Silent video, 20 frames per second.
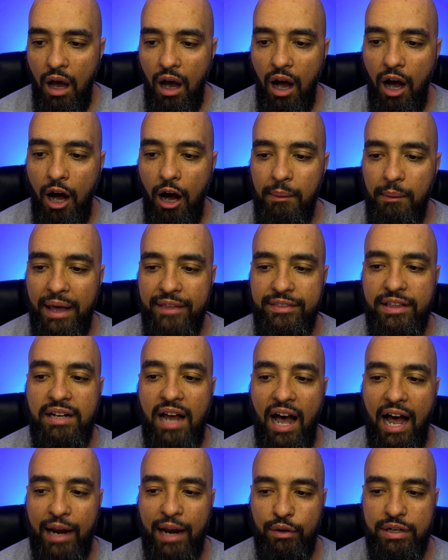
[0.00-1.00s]
Um, and then
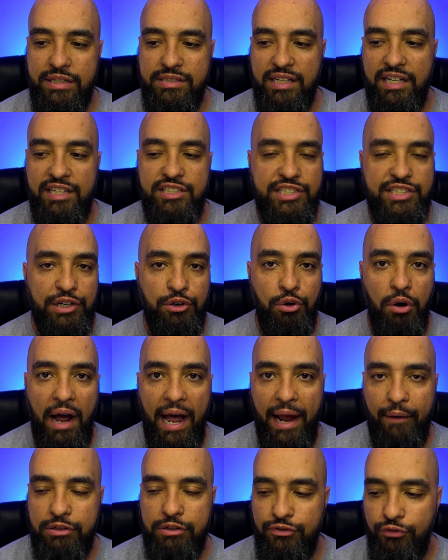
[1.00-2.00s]
Iris, in general
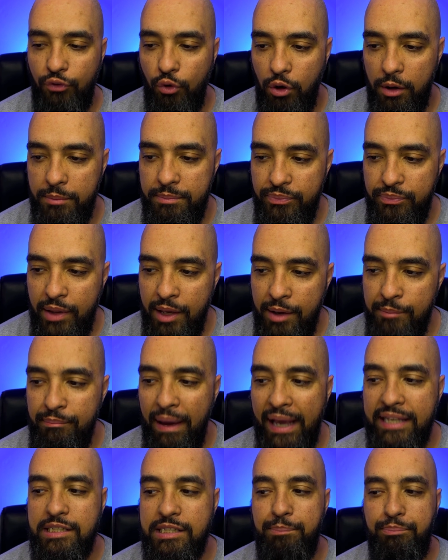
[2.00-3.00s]
Iris form,
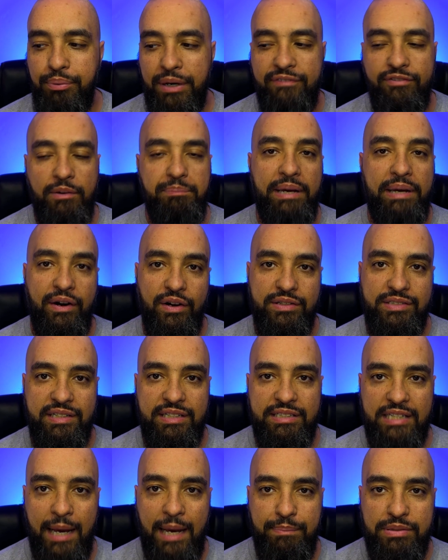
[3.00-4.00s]
makes a brief appearance in
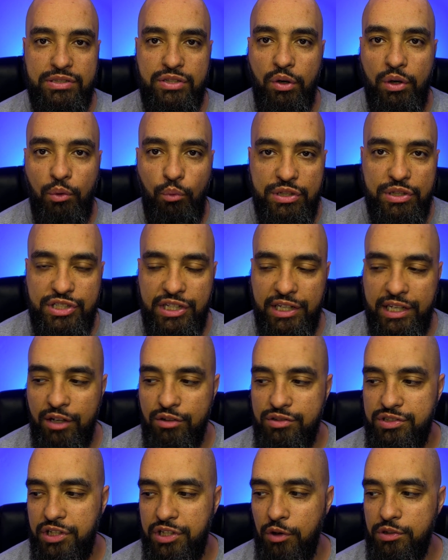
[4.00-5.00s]
this episode in which she
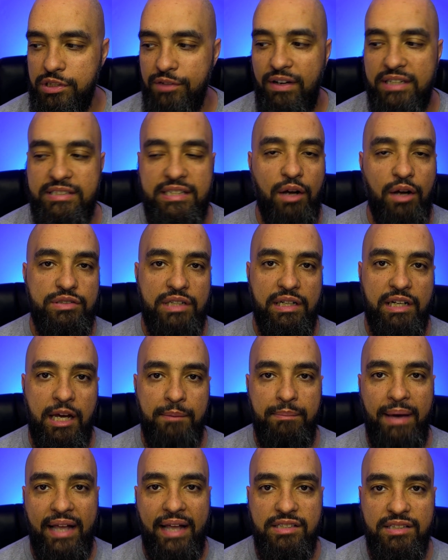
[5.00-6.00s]
kills Joseph. I said I was gonna
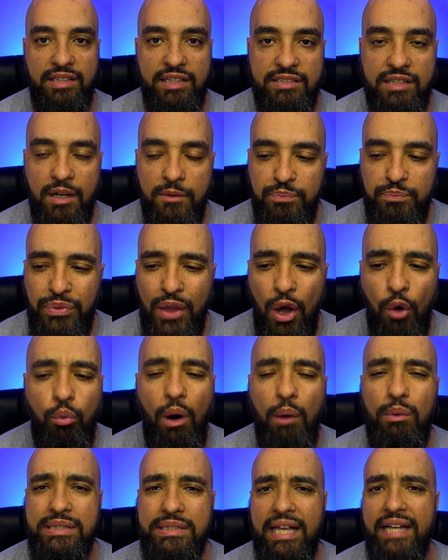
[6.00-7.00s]
come back to this.
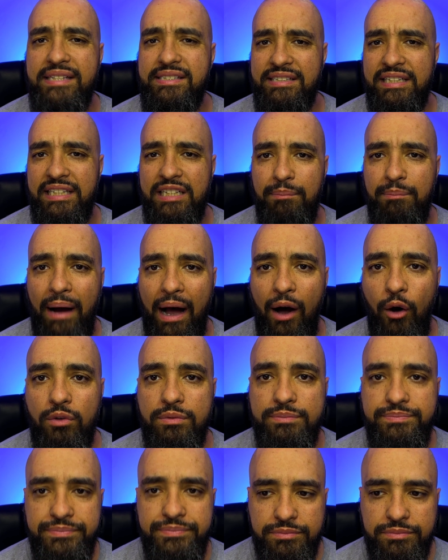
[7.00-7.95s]
What was that scene about?